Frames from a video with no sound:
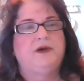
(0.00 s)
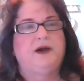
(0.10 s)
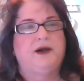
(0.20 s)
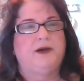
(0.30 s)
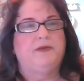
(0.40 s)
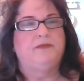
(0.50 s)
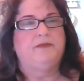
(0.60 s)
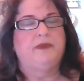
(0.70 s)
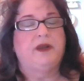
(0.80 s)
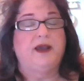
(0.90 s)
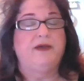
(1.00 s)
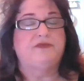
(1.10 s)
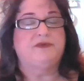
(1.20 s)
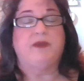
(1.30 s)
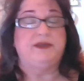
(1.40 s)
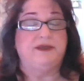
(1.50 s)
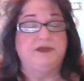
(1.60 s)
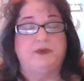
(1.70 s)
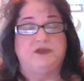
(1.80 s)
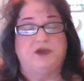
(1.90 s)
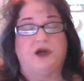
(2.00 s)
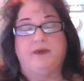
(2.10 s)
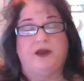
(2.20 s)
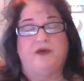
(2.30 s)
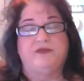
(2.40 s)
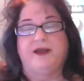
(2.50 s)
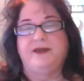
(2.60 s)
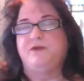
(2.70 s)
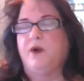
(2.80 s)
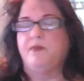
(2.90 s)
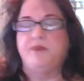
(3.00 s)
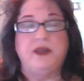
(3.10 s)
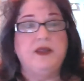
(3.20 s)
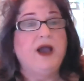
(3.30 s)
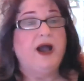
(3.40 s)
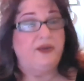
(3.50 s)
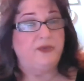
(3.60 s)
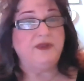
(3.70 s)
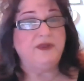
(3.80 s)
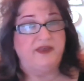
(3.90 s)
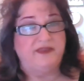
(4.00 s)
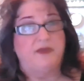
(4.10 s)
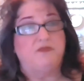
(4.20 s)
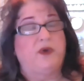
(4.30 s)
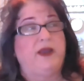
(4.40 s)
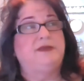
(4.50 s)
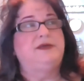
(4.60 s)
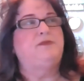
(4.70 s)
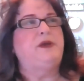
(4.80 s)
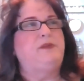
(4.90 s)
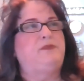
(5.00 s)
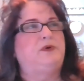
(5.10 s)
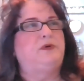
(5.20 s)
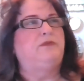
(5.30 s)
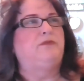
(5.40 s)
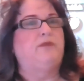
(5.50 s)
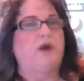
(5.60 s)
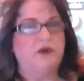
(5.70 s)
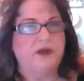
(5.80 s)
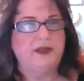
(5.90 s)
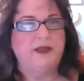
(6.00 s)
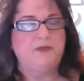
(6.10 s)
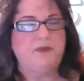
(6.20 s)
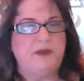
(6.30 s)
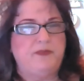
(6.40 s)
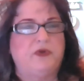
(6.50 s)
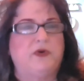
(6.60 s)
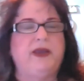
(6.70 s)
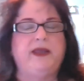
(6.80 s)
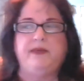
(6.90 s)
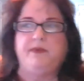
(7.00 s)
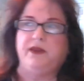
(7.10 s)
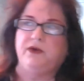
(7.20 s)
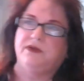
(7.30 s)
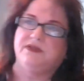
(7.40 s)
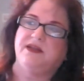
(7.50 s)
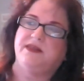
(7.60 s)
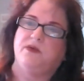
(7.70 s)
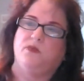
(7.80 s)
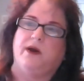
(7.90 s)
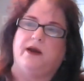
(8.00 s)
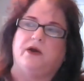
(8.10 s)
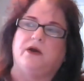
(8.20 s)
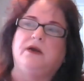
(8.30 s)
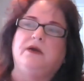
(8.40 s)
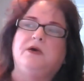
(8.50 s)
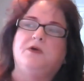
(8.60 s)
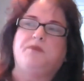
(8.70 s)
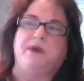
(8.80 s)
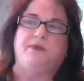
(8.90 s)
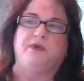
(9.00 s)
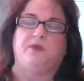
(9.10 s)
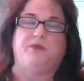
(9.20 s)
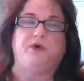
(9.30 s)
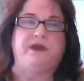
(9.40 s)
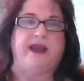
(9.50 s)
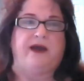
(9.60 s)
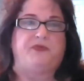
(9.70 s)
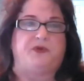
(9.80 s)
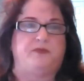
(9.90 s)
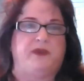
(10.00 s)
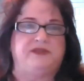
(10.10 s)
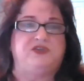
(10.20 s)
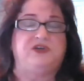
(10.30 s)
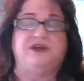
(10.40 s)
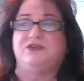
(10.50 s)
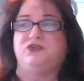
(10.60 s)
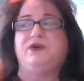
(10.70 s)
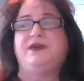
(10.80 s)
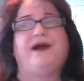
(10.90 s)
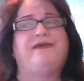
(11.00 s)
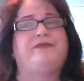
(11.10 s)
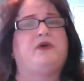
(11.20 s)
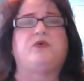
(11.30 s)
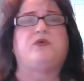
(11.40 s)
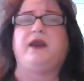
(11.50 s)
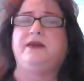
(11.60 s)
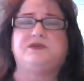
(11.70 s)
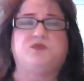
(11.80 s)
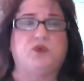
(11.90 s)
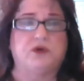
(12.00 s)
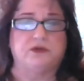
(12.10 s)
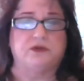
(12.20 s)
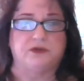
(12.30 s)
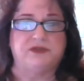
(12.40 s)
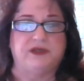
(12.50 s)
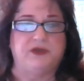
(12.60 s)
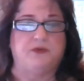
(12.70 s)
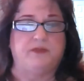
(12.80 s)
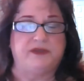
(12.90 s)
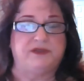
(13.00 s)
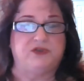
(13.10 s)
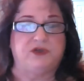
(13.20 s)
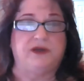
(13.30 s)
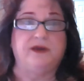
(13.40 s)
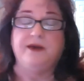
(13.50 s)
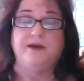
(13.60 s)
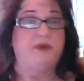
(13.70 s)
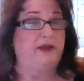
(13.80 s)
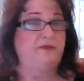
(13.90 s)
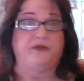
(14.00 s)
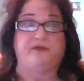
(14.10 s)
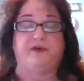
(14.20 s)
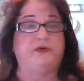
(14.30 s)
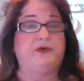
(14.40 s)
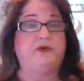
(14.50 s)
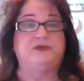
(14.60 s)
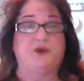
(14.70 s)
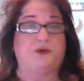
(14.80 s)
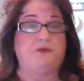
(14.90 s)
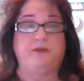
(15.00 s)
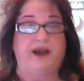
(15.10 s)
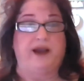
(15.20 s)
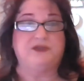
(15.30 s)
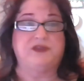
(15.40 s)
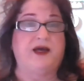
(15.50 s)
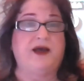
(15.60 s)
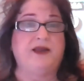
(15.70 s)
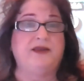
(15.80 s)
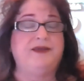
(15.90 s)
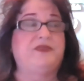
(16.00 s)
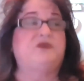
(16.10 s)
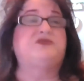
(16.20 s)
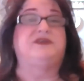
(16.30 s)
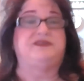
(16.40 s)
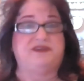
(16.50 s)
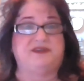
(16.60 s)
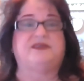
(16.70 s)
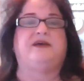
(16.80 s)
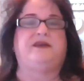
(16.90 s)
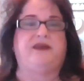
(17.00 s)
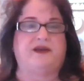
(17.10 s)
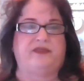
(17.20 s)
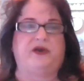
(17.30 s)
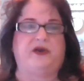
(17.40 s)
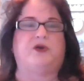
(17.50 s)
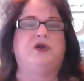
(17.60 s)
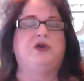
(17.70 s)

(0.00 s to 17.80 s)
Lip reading: And I have some ideas we could talk about offline if you want, but I really think that branding people, marketing people, or anybody who does anything where people are putting out their messaging, because you could have the greatest words in your messaging, but if the photos don't match that, there's a disconnect there.